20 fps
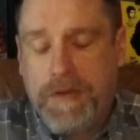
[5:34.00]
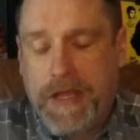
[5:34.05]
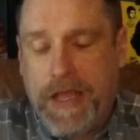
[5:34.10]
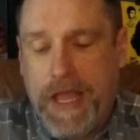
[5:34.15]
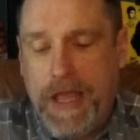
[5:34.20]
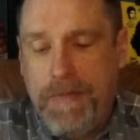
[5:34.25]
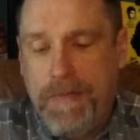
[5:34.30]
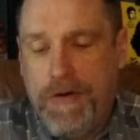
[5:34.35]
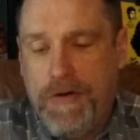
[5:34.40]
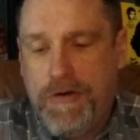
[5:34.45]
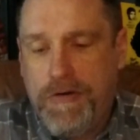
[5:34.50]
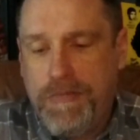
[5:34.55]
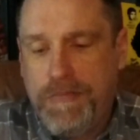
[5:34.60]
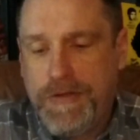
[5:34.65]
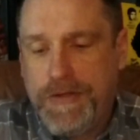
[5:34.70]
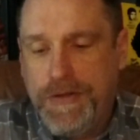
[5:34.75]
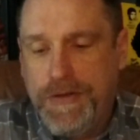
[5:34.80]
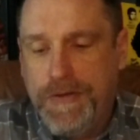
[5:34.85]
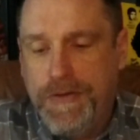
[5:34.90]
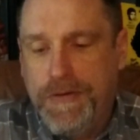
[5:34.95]
came home
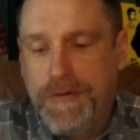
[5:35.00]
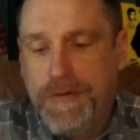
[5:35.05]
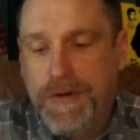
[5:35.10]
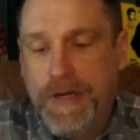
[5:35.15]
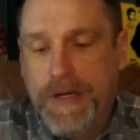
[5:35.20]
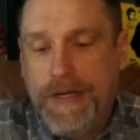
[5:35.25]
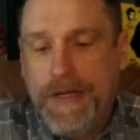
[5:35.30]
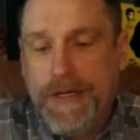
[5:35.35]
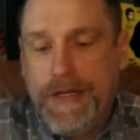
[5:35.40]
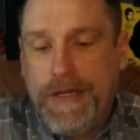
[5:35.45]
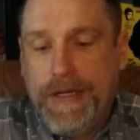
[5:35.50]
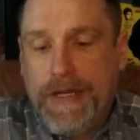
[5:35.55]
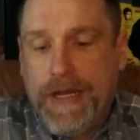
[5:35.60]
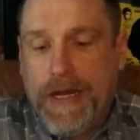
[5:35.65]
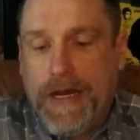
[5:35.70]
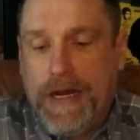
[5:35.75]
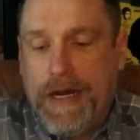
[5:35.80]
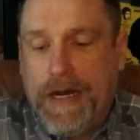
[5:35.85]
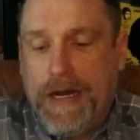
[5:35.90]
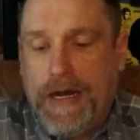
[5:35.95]
to
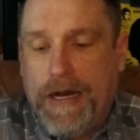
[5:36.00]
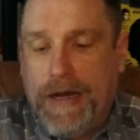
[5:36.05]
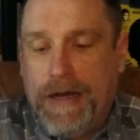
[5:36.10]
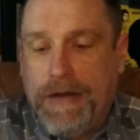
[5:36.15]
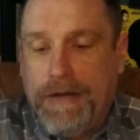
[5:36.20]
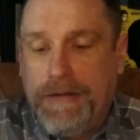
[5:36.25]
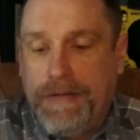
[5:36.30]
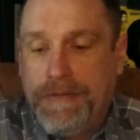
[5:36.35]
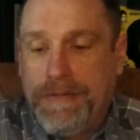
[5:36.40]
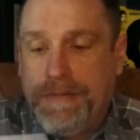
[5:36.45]
uh,